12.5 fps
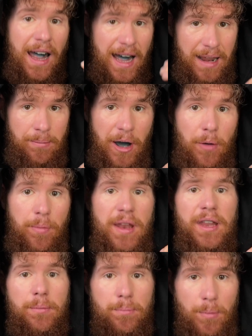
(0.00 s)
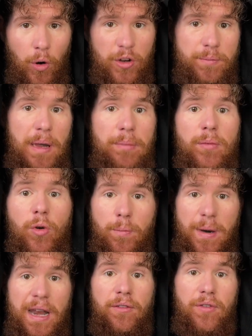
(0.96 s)
in my opinion, most people
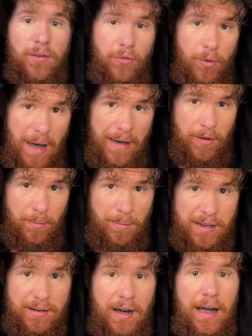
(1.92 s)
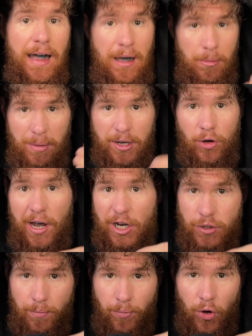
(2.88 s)
would benefit from having better
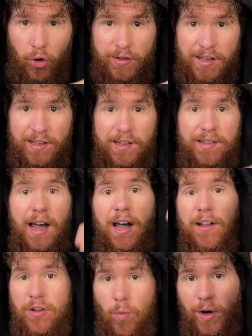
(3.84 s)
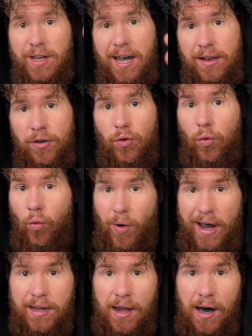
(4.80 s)
methylation processes. So what can you do
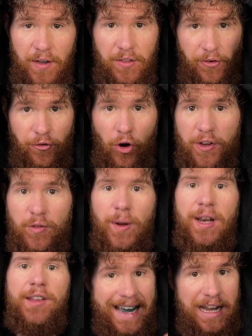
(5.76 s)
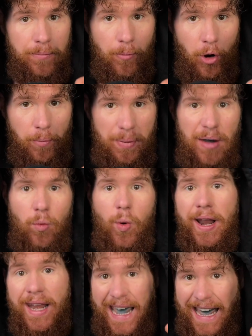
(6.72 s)
right now? The first one is get more
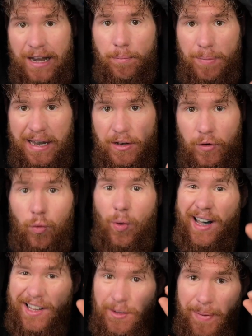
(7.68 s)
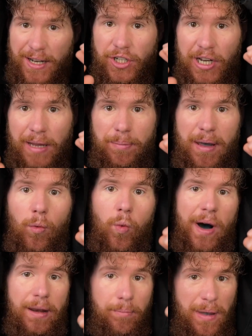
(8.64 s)
B1 and B2, especially
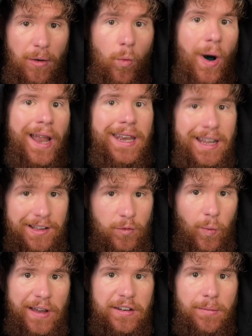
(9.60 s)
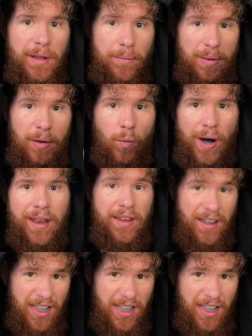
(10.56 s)
B1. B1 is vitamin B1